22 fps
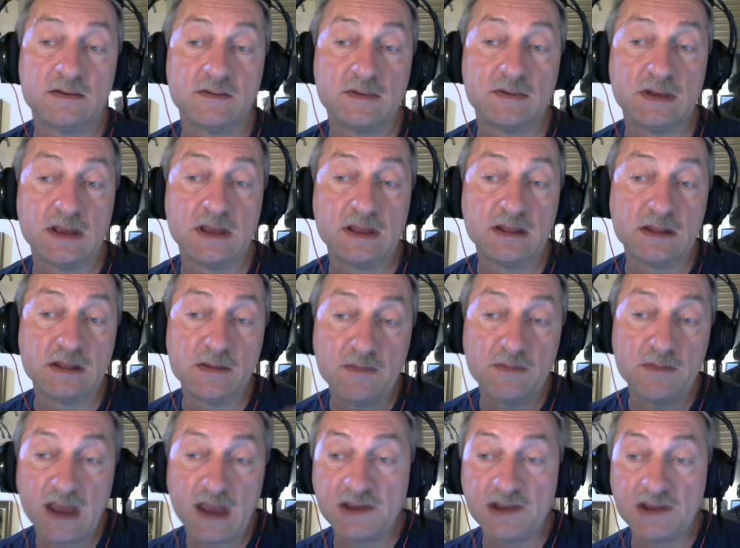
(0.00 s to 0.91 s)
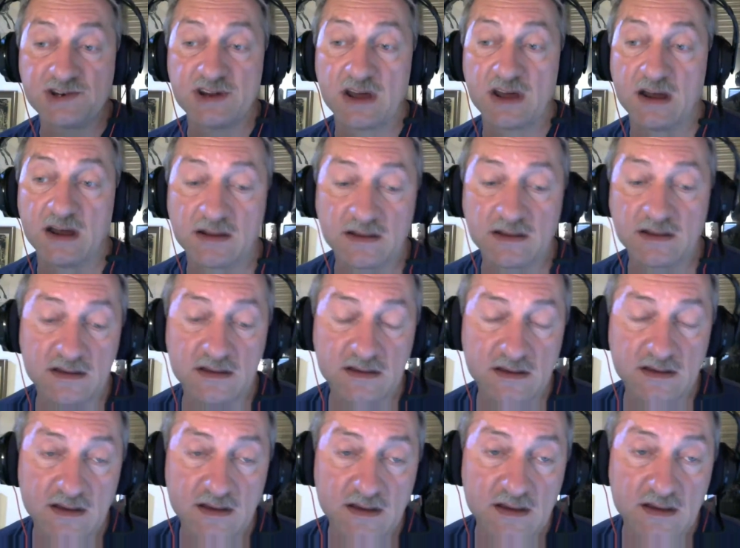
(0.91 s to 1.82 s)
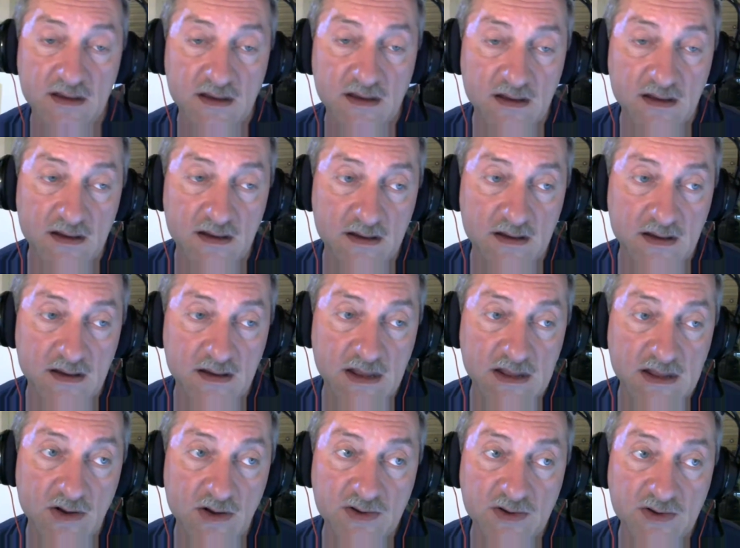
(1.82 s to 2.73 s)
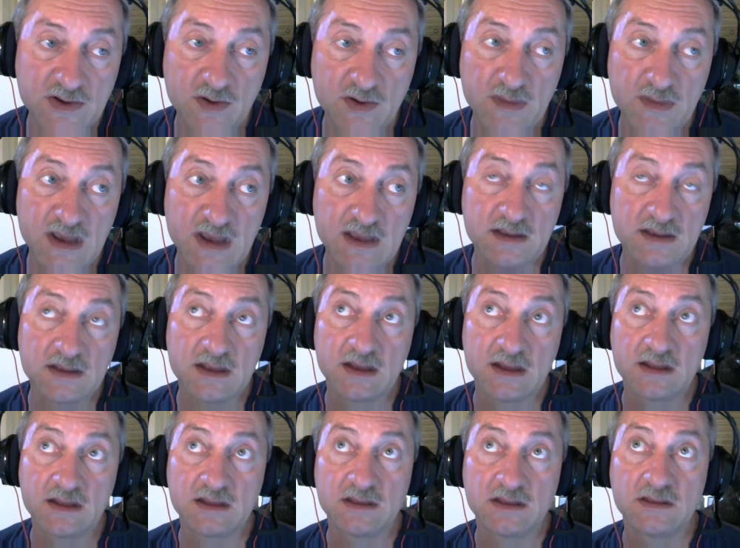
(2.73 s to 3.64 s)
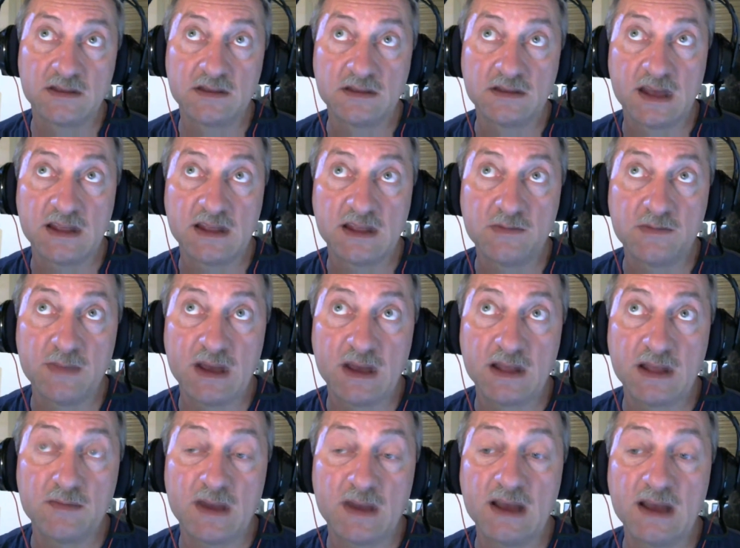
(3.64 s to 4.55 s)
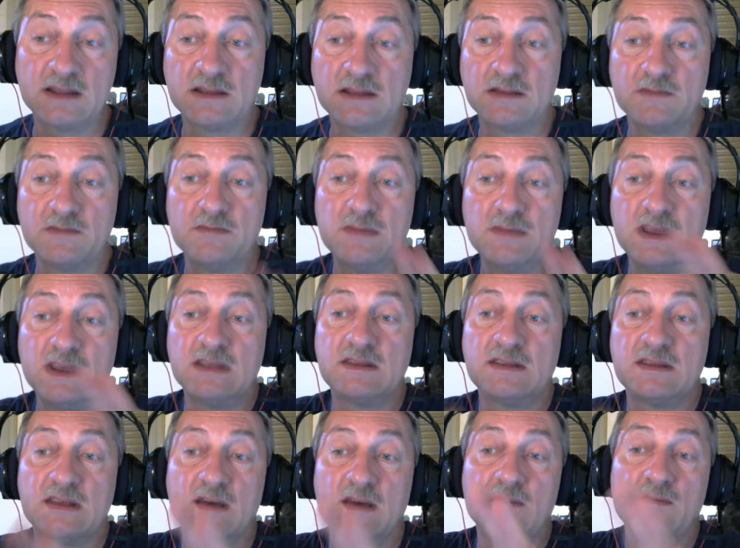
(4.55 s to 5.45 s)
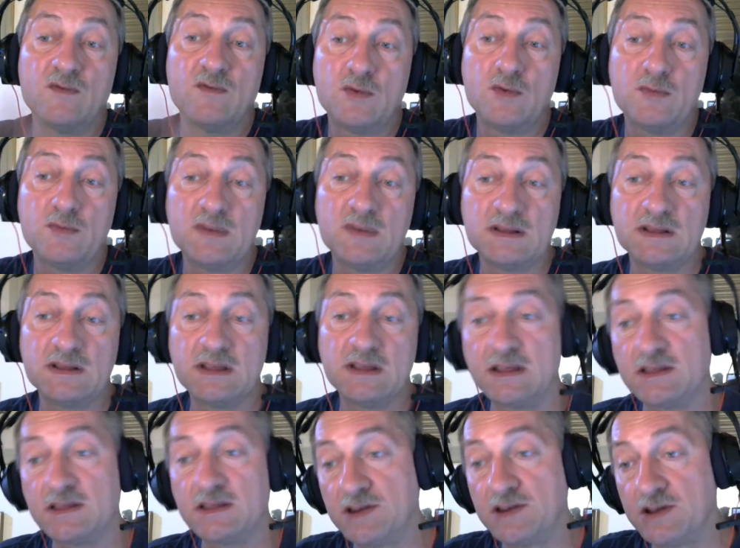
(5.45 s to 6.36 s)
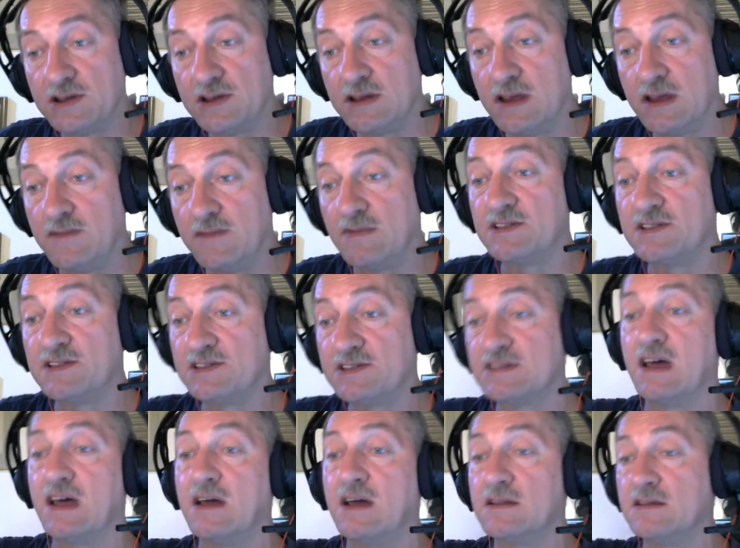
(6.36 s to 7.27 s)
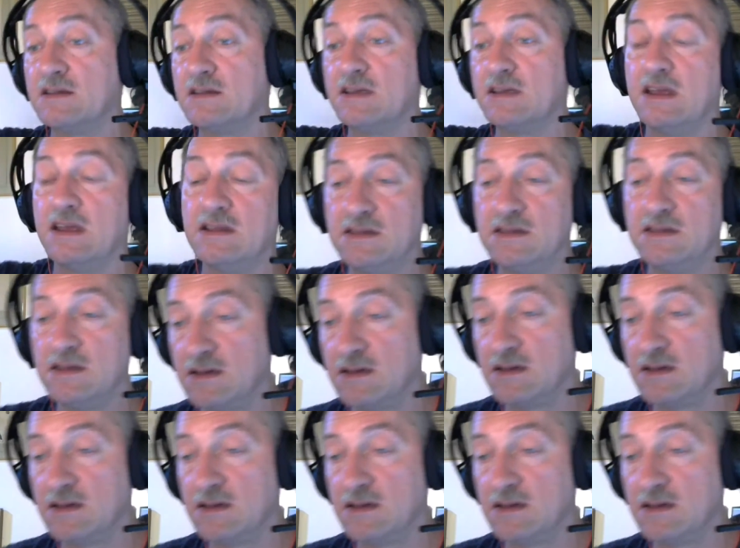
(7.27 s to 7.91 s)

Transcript: in the man chart. It also means that that man might meet some woman that he will start hating